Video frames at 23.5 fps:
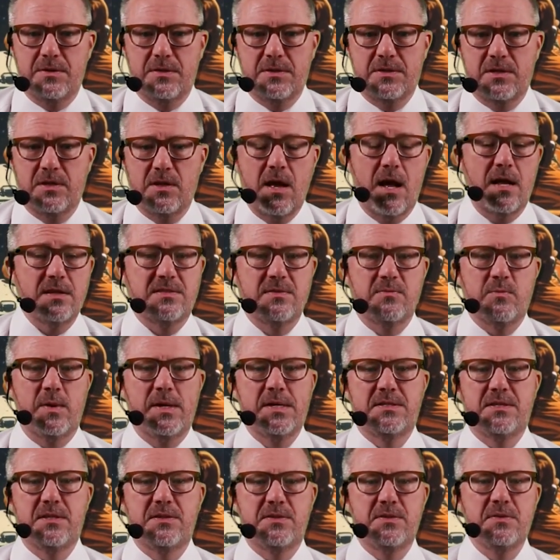There's lots of
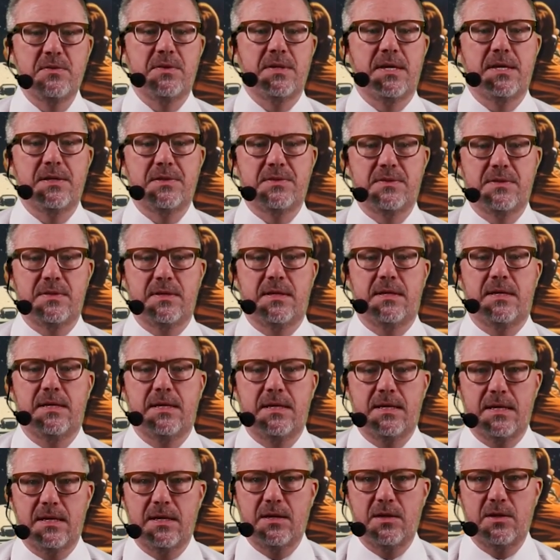ways to do this,
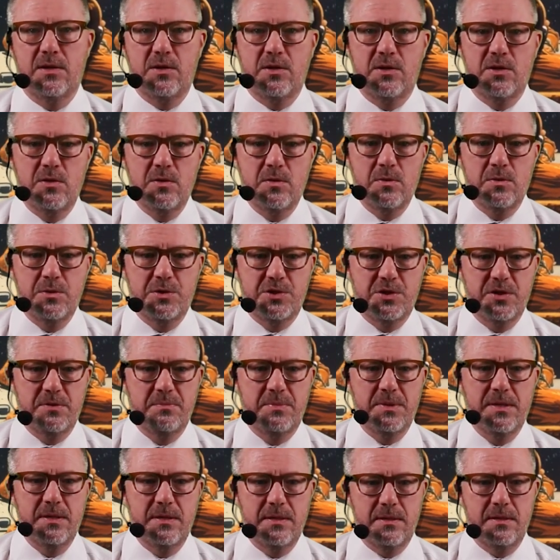and you
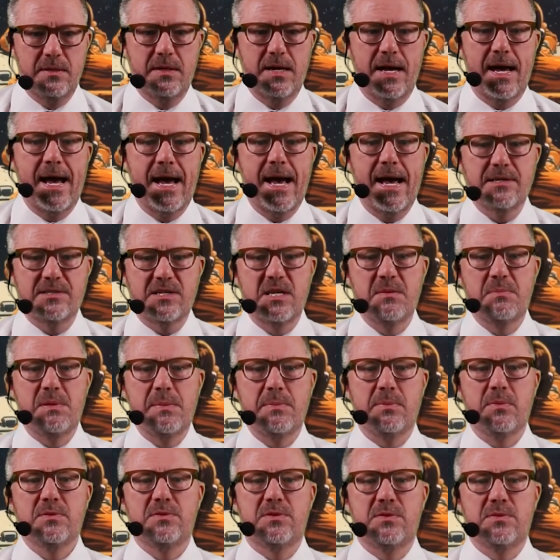should be asking
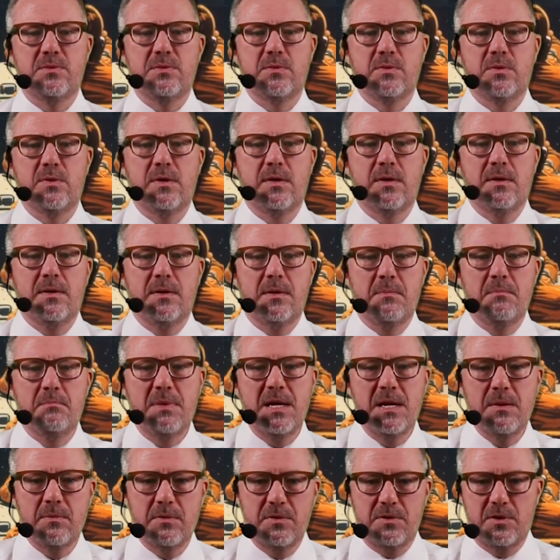people to
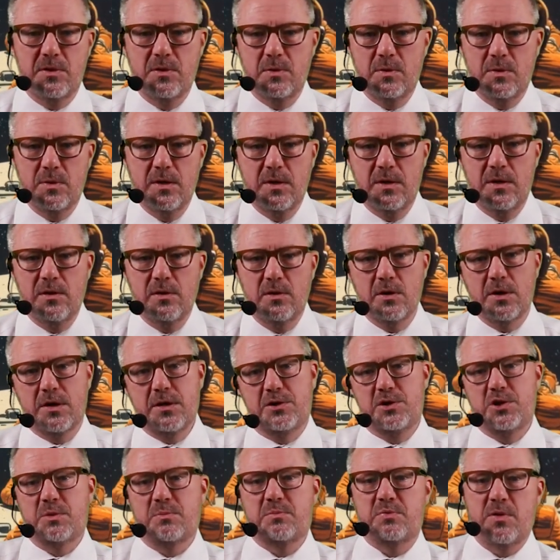meet with you,
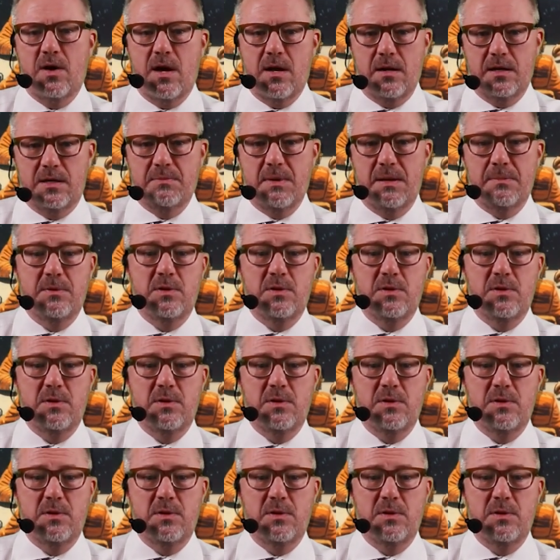look at your product.